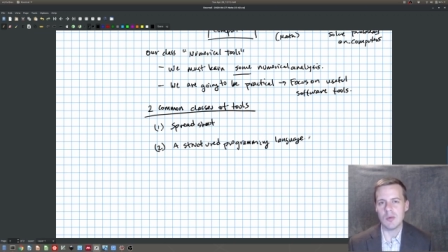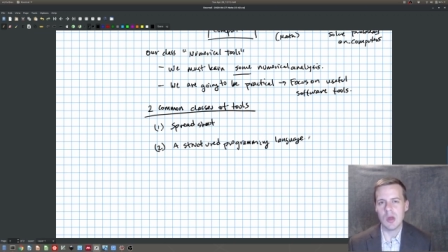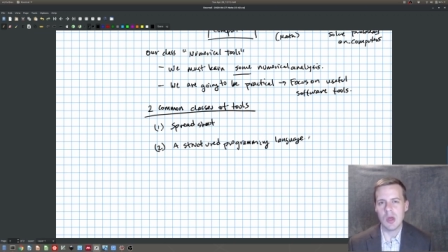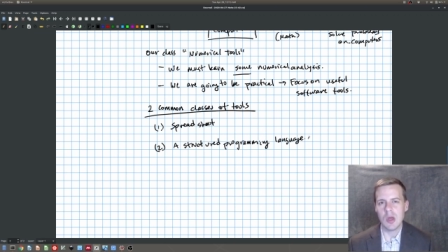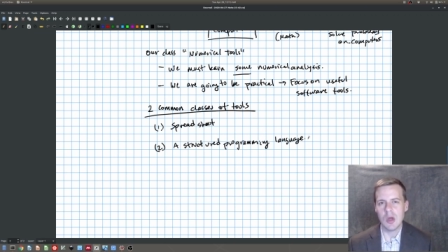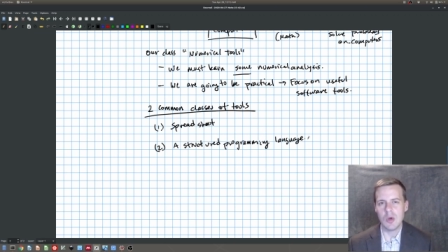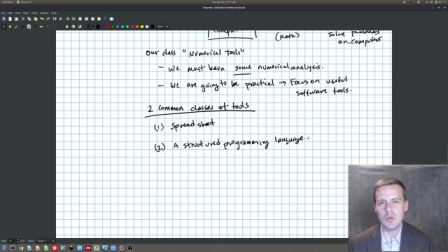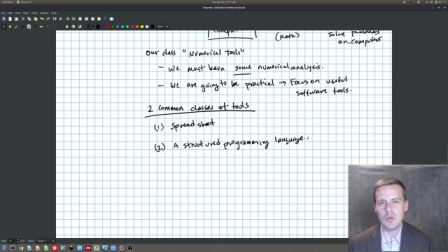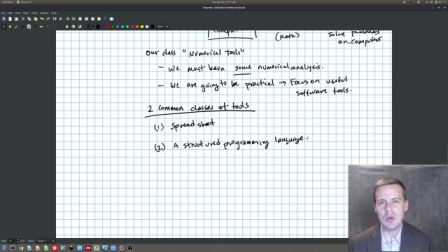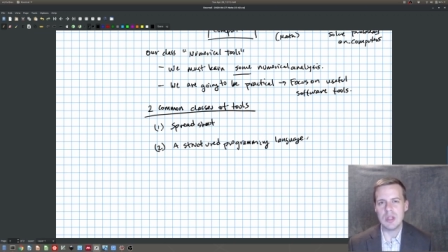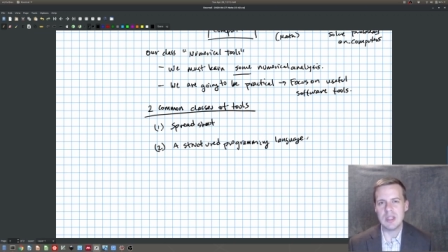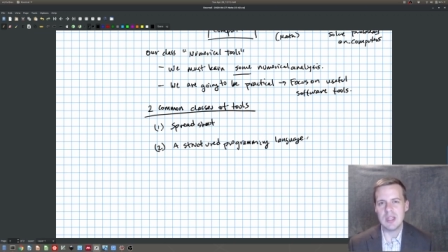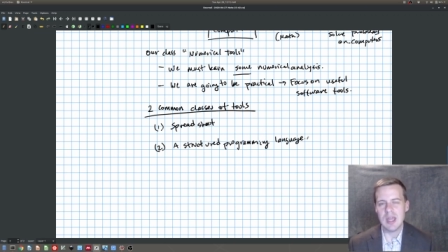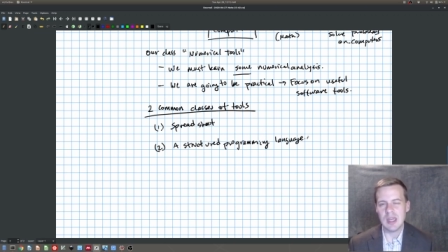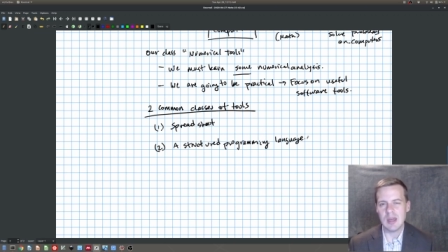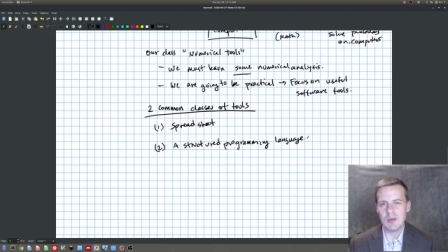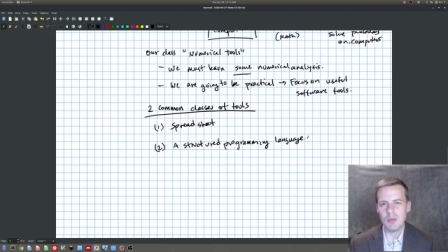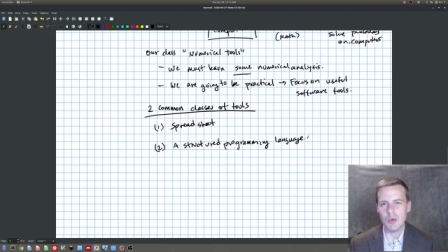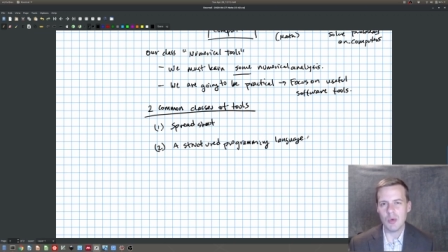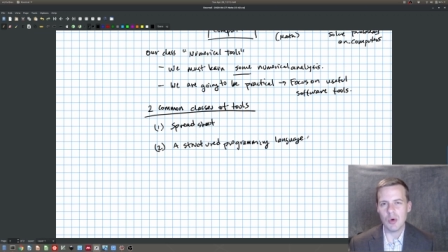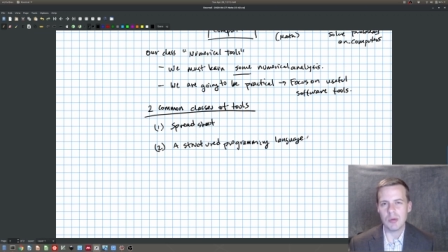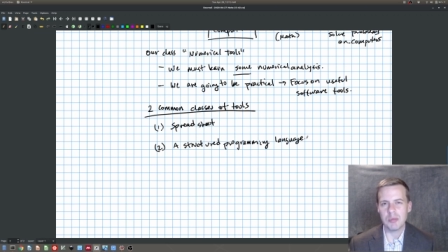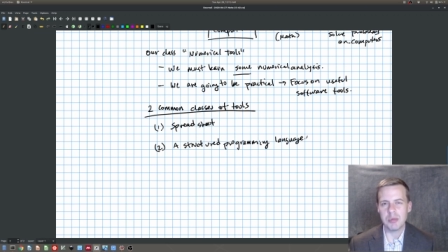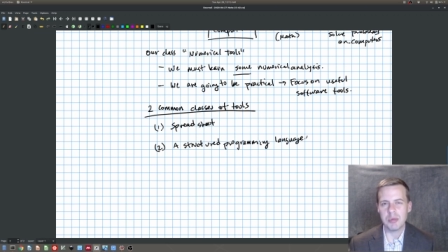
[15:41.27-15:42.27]
we take a
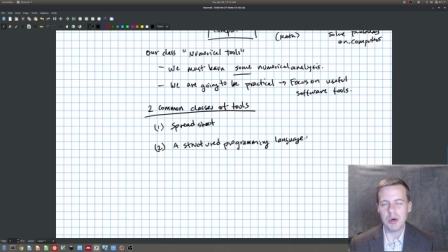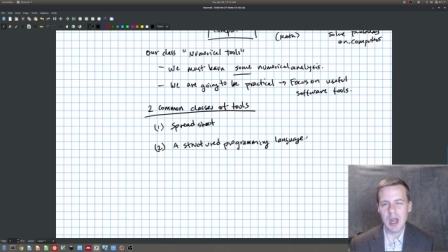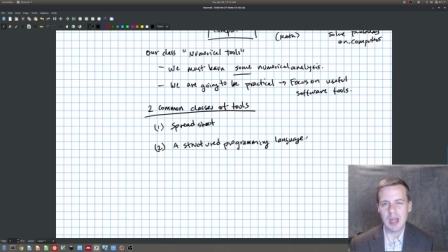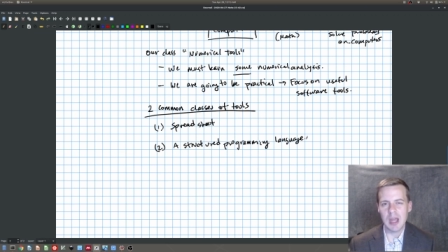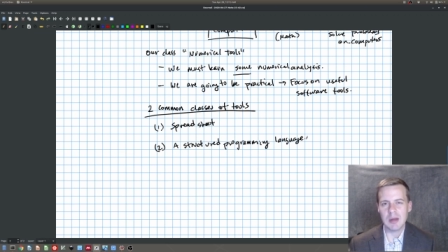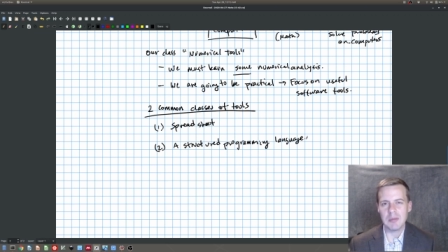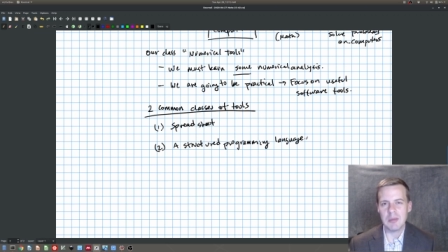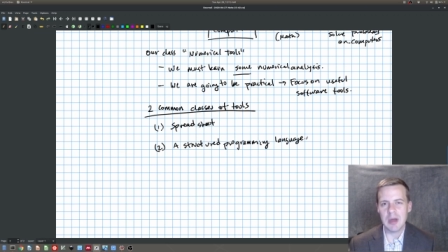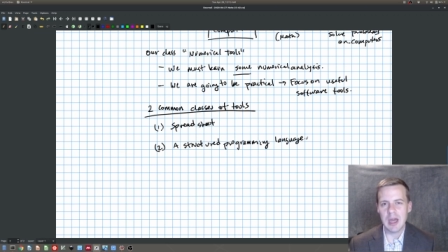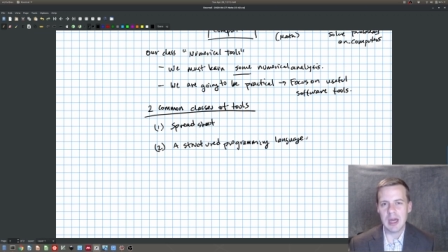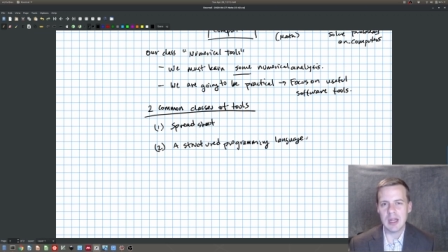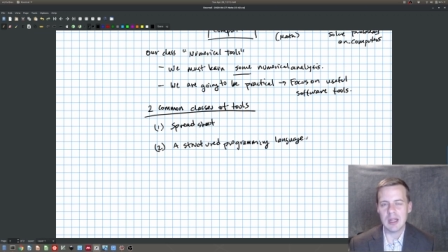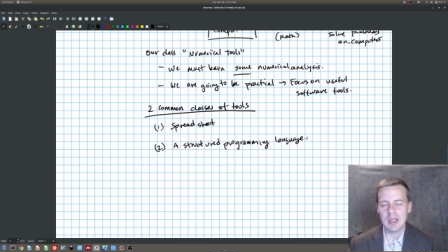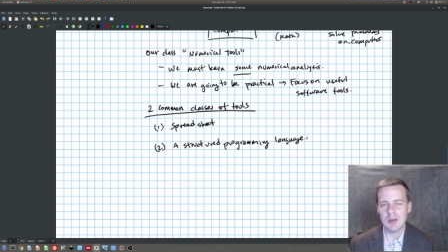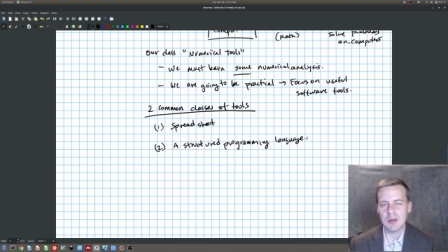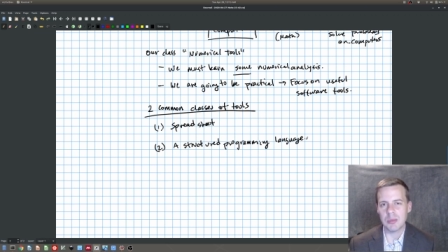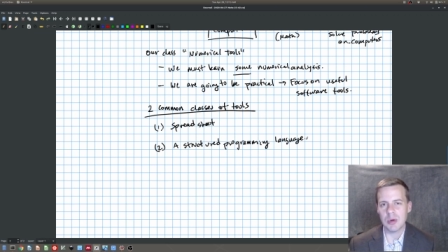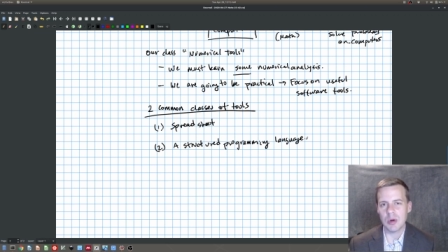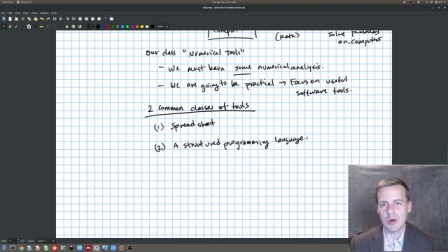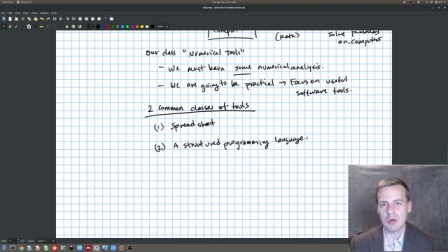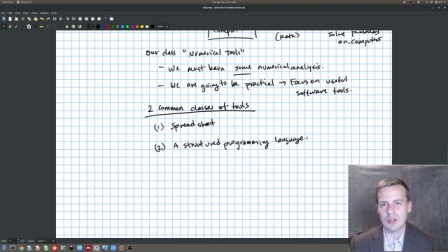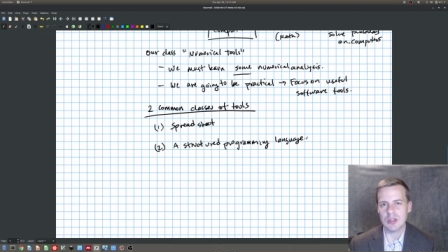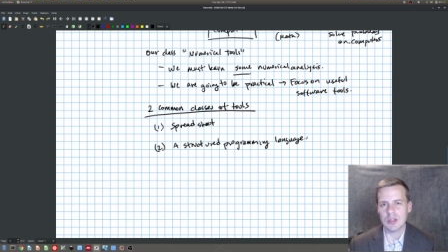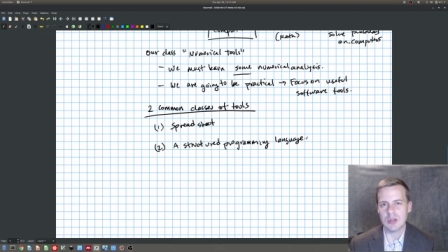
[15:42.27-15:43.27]
more pragmatic
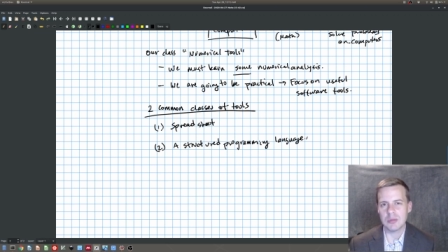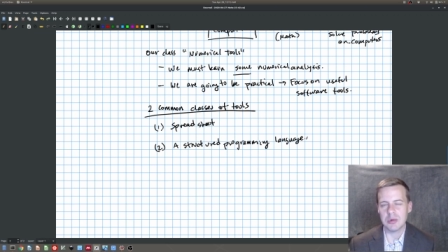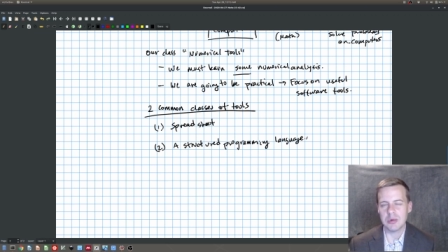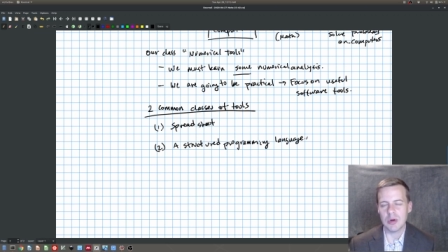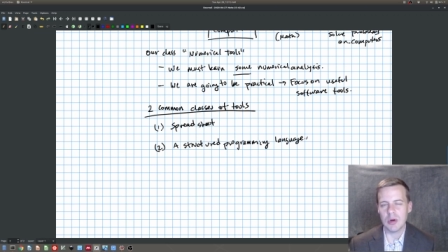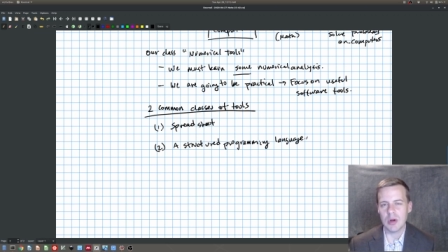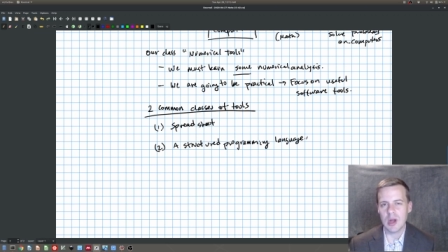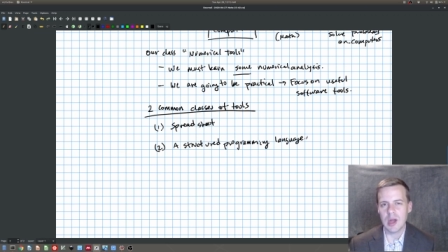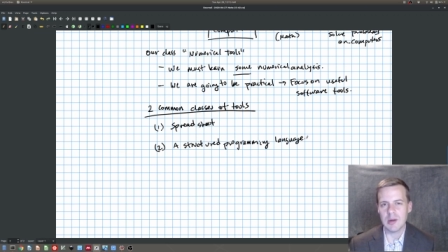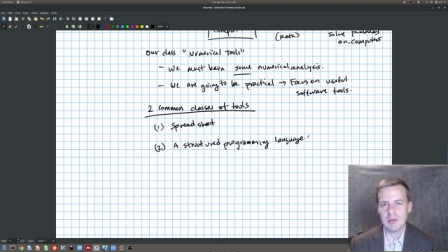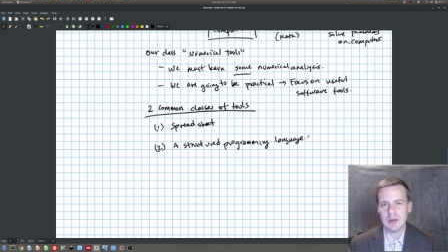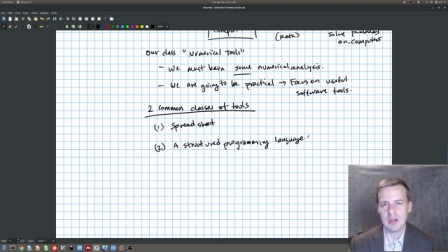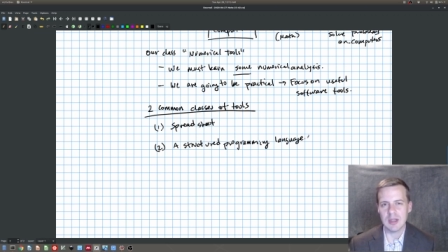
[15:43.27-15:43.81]
approach to programming.